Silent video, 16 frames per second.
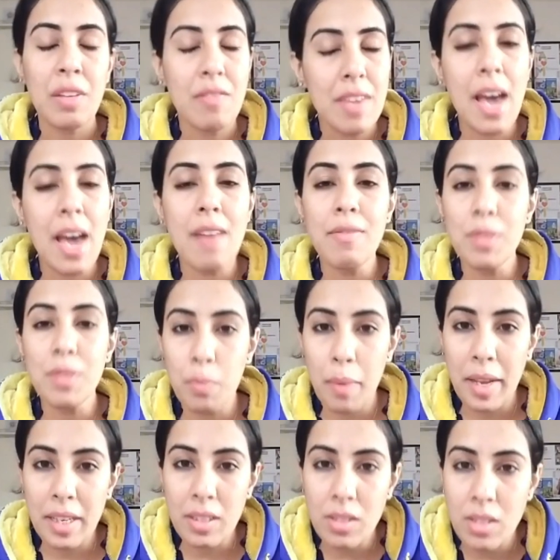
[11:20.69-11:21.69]
We have
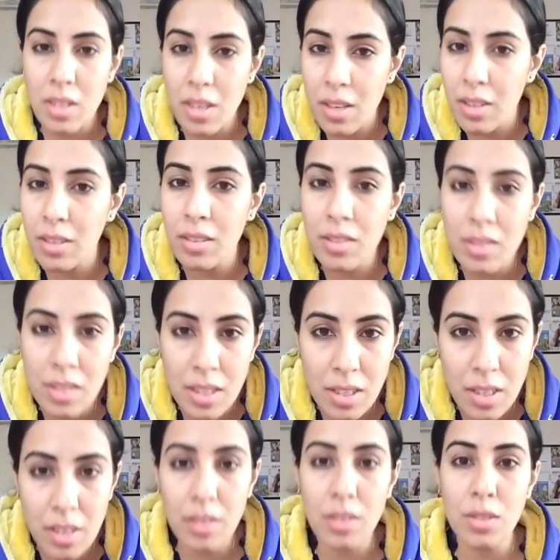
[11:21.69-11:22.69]
spent years and
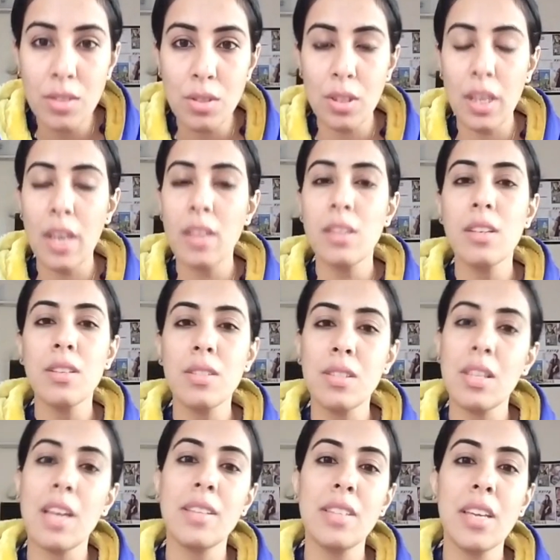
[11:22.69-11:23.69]
years together
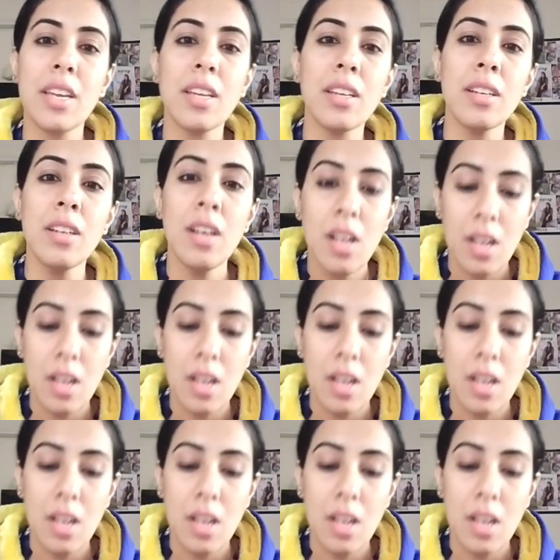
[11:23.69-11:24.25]
studying,